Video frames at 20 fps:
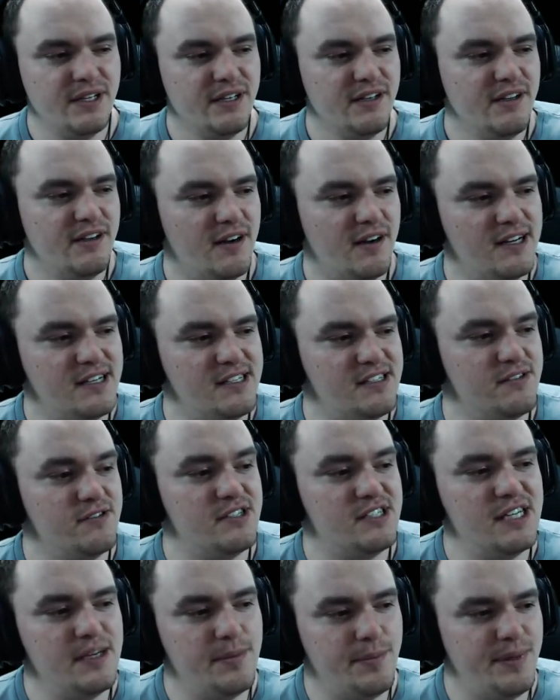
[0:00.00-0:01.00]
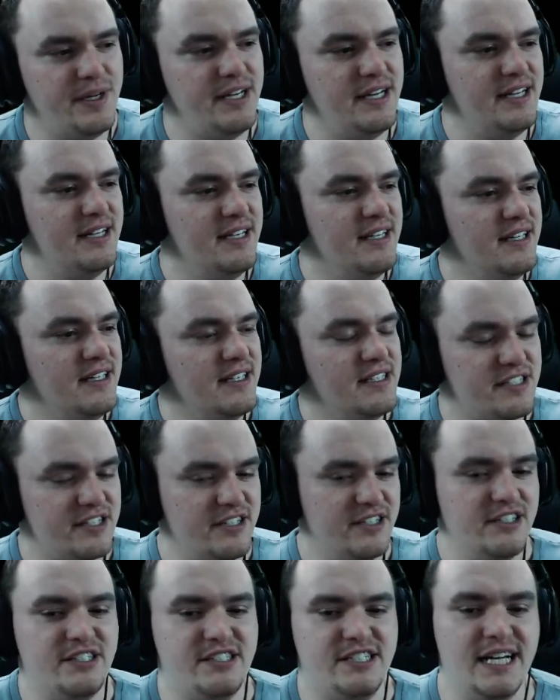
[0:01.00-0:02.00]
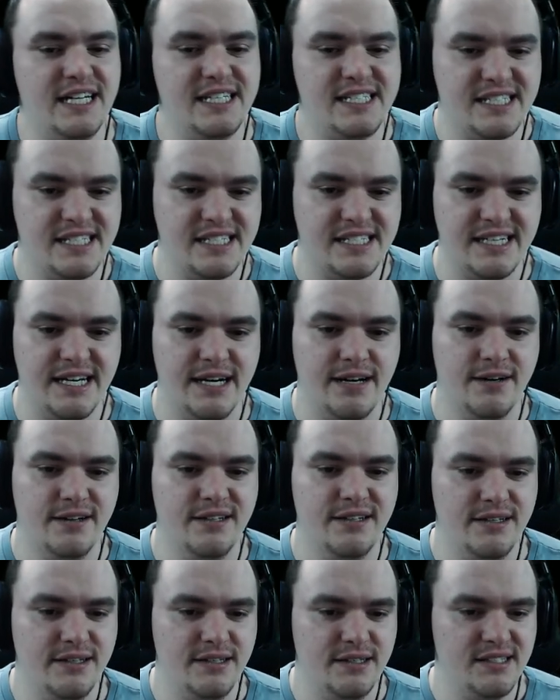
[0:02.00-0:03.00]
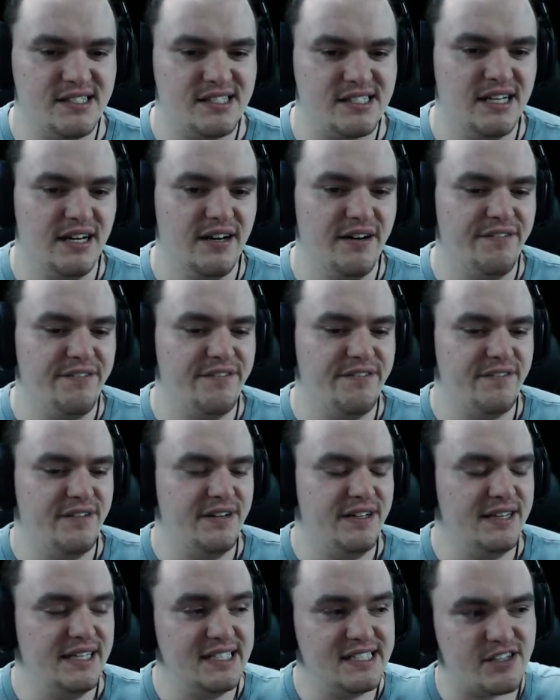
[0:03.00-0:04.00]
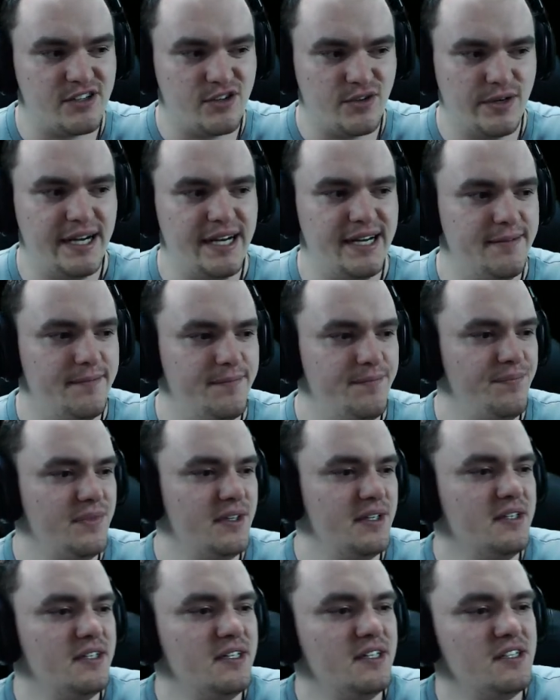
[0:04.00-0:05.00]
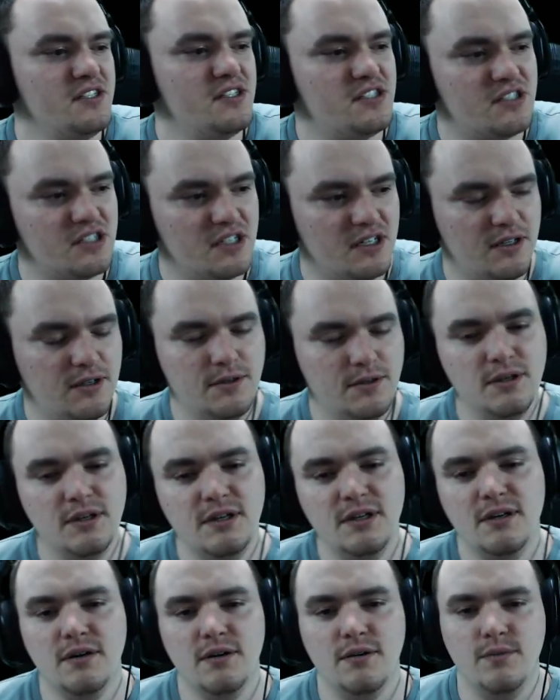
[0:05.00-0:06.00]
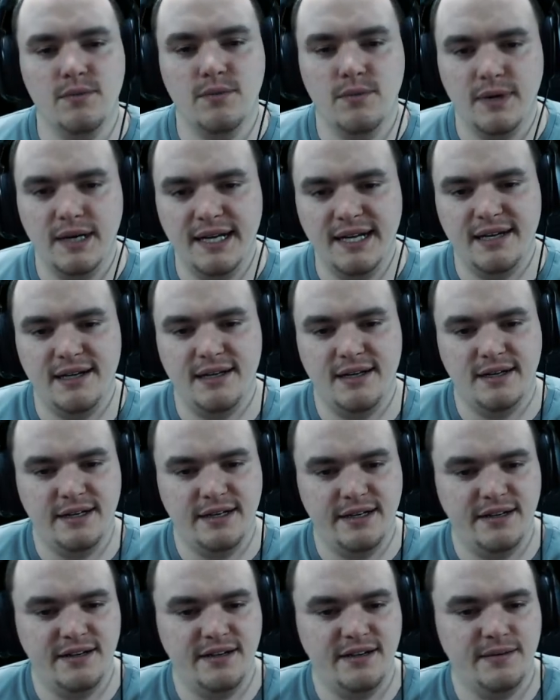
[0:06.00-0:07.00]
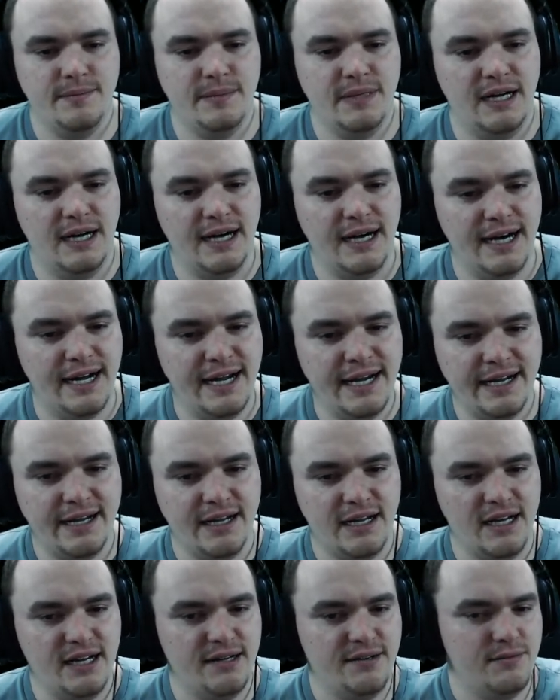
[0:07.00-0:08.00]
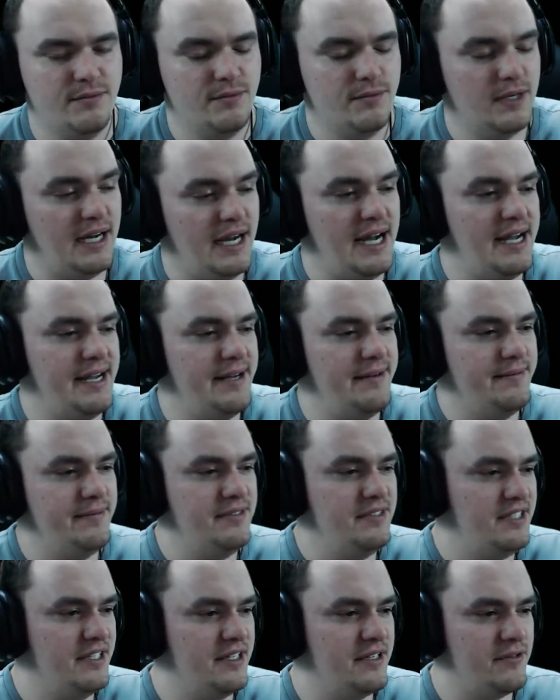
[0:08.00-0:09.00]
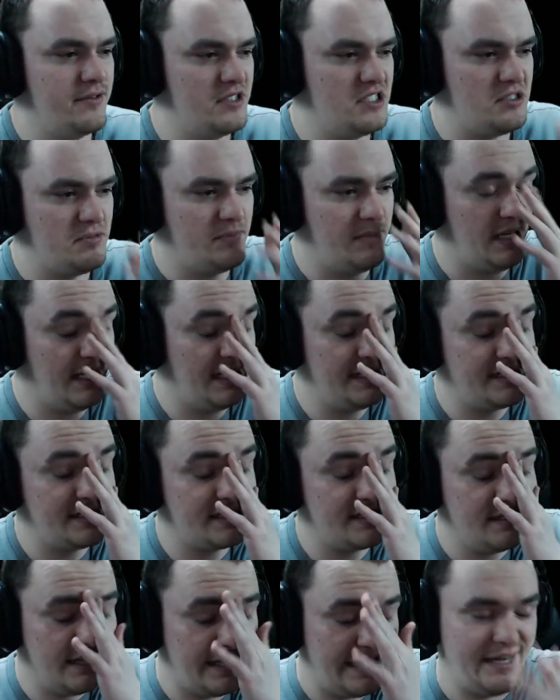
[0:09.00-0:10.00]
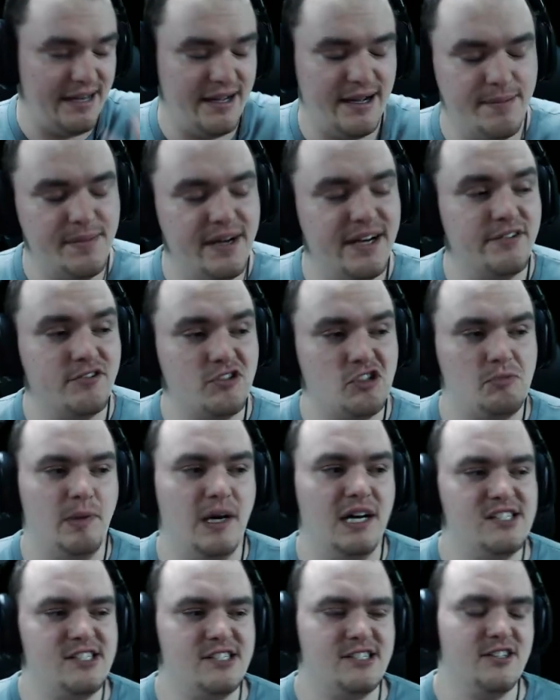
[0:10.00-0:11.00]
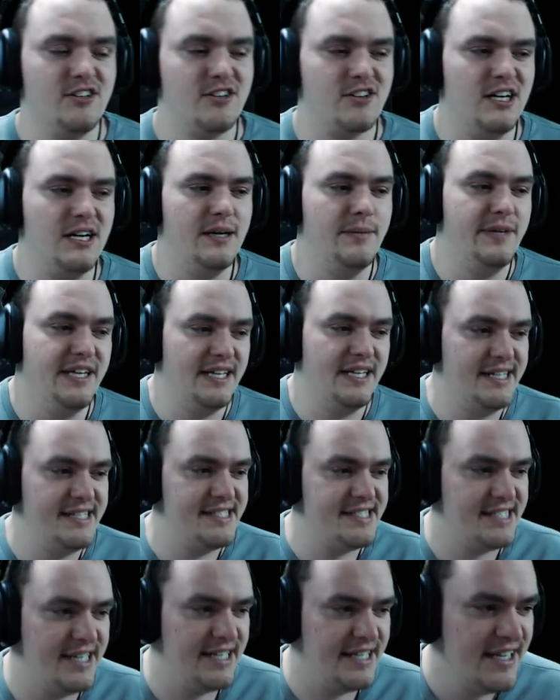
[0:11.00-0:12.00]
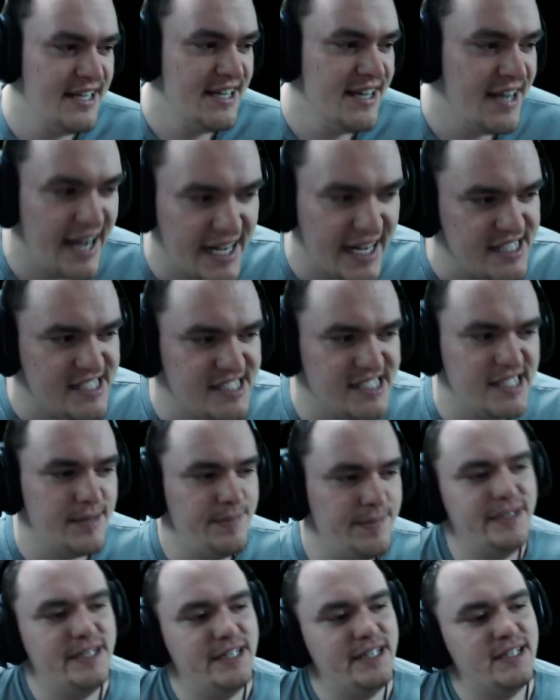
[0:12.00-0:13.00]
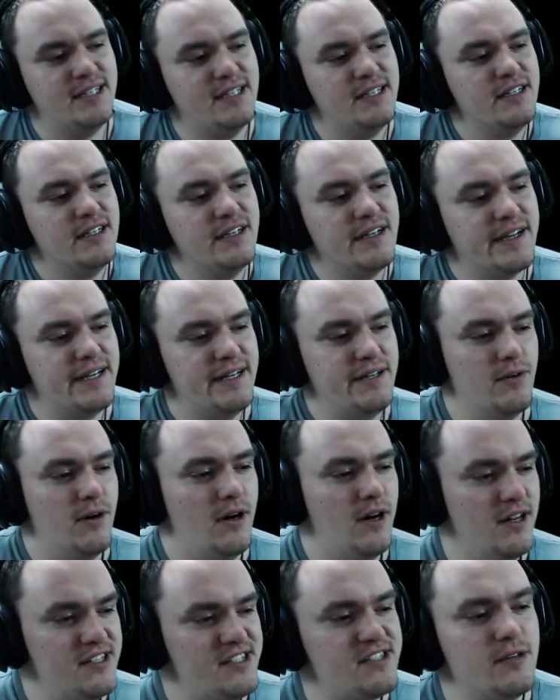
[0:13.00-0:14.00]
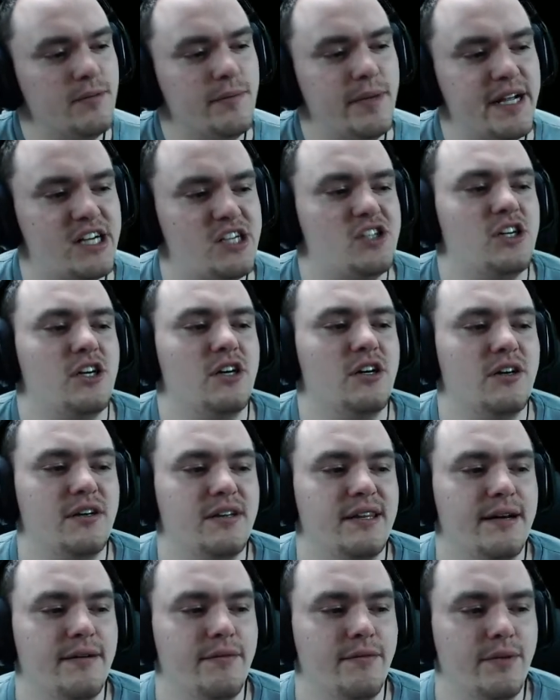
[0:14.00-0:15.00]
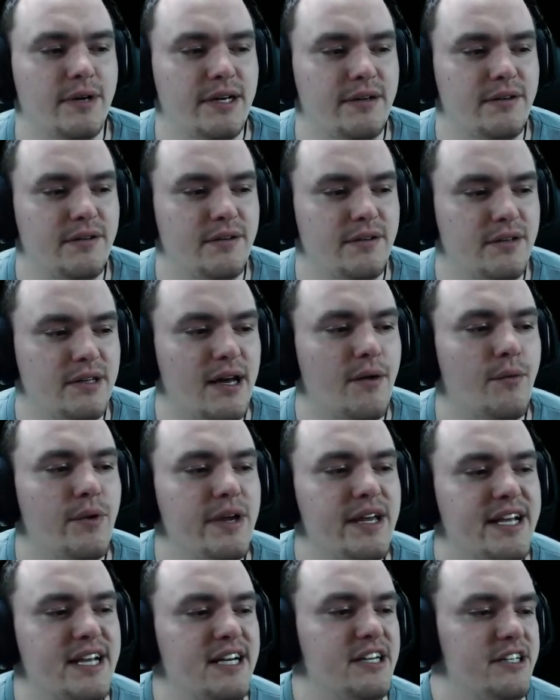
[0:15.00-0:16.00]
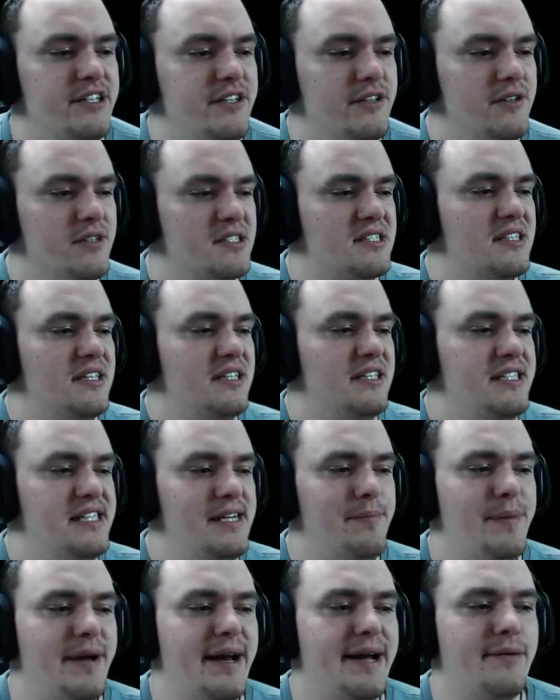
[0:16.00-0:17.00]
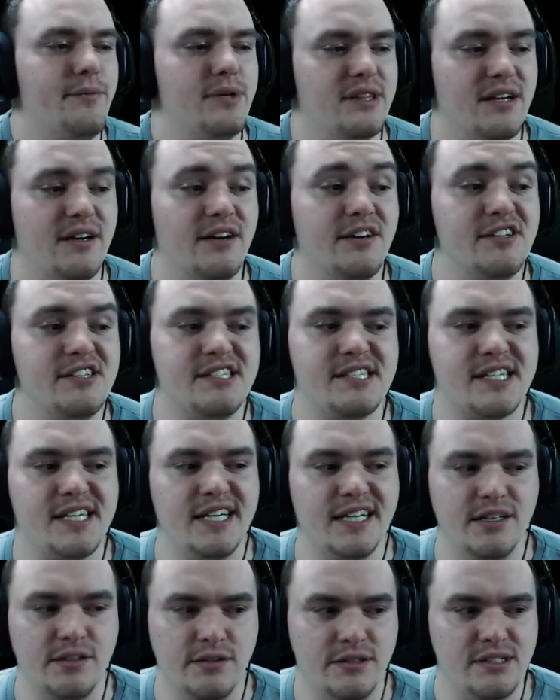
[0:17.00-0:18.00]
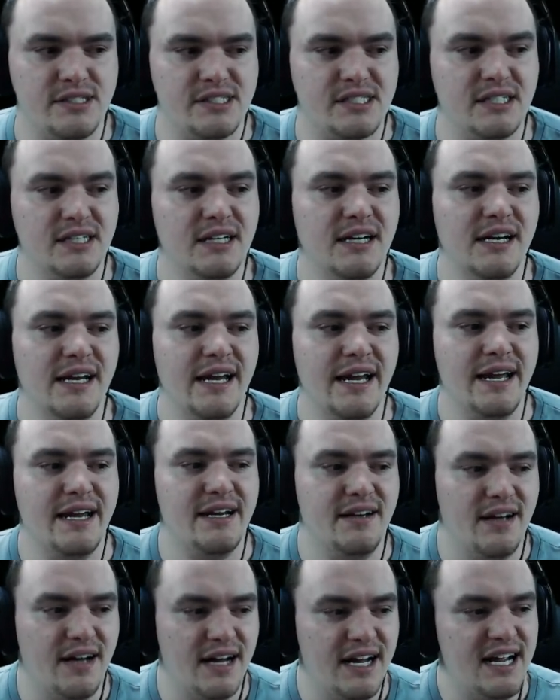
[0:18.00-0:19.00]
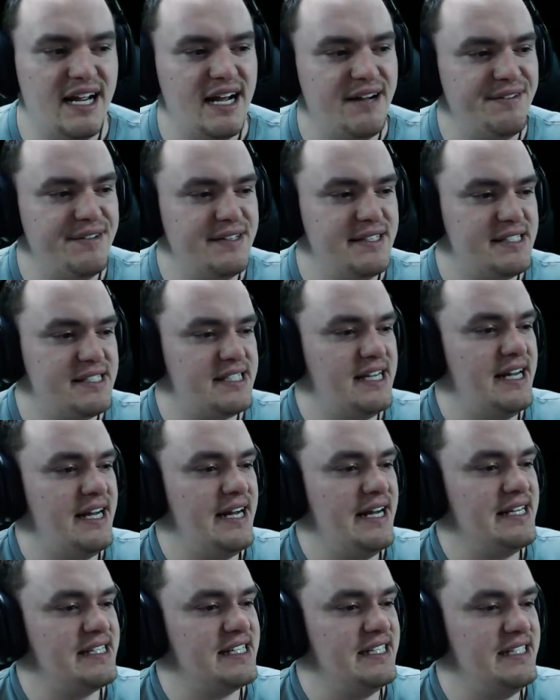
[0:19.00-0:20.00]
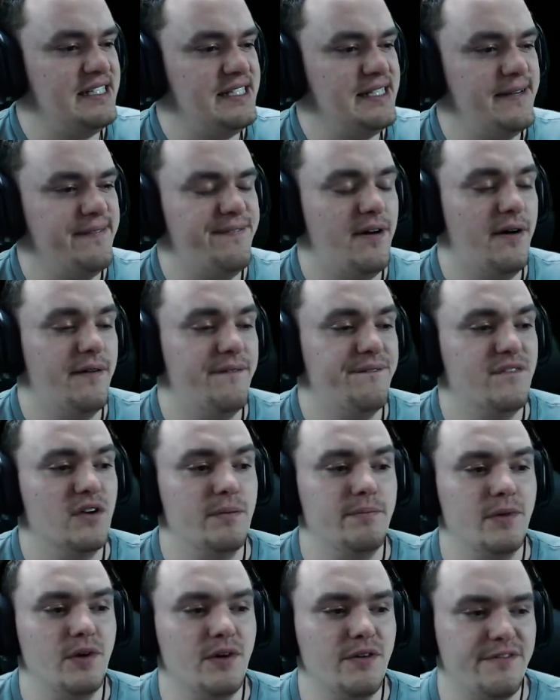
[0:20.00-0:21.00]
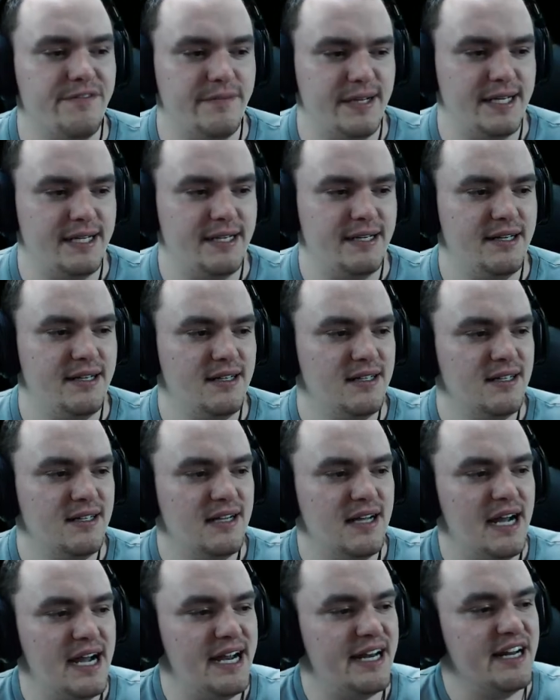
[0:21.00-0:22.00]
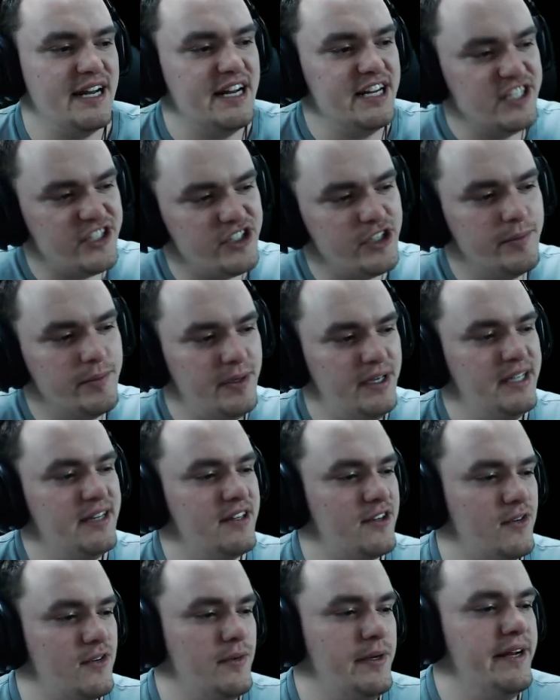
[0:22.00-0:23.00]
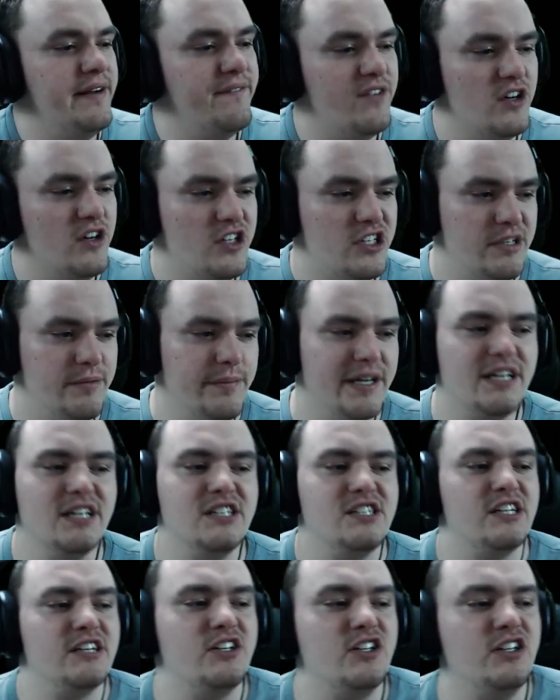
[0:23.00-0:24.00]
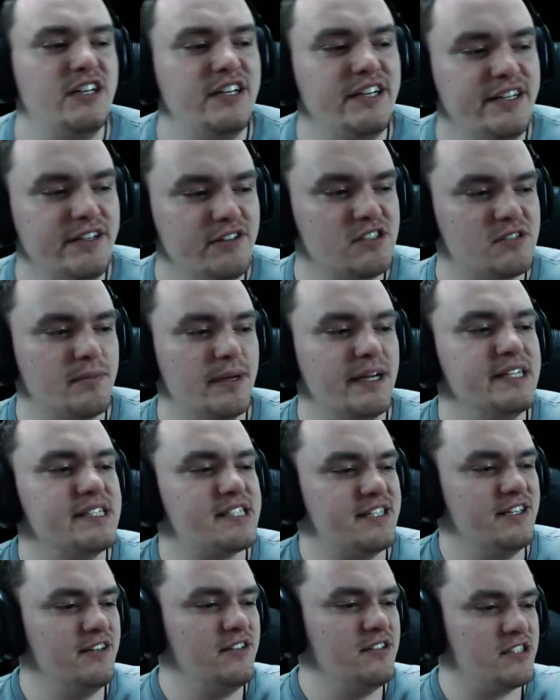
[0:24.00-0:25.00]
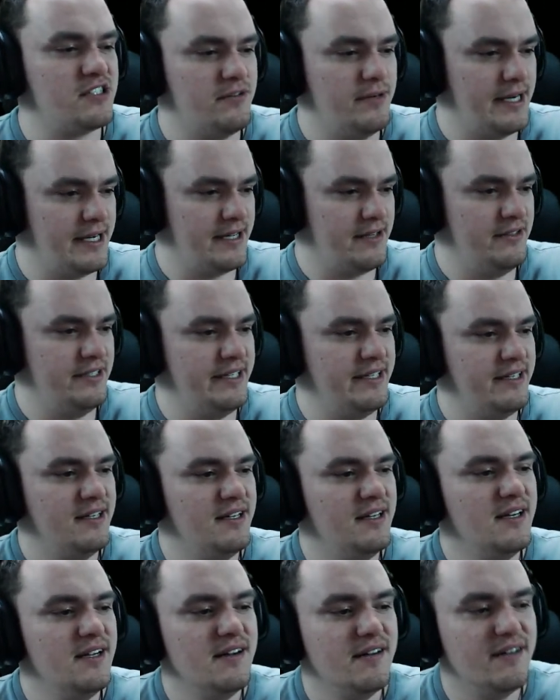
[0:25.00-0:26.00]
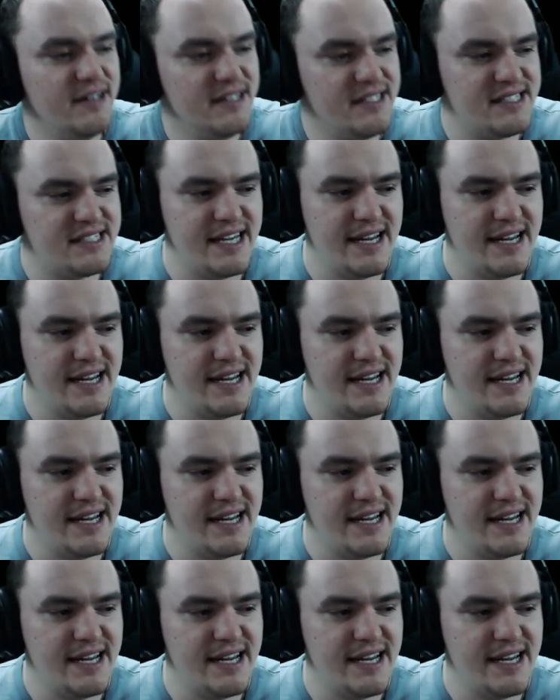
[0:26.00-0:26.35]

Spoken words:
Alright, so CP is going to test this out and stuff, and that's great. So what I did a response. I made a response to the comment, and I said, "Hey CP, can you also make sure that we can use the D-pad with our skills and not have it set as a default for movement? I had an issue playing the Korean version because I couldn't use my skills correctly. Let's say